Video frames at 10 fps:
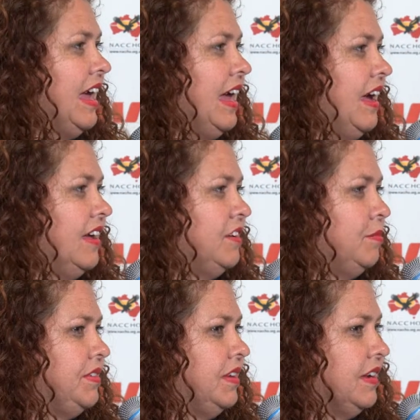and
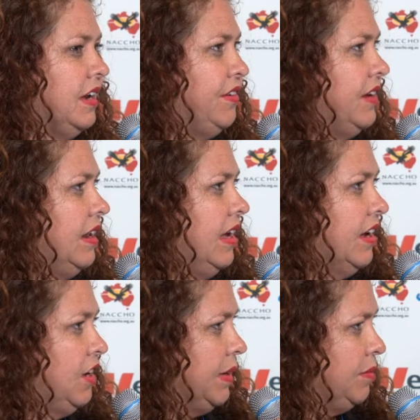in particular in an
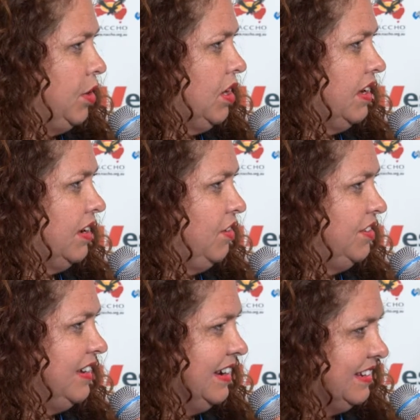economic modelling
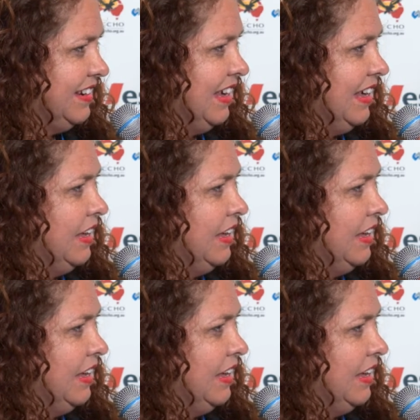context.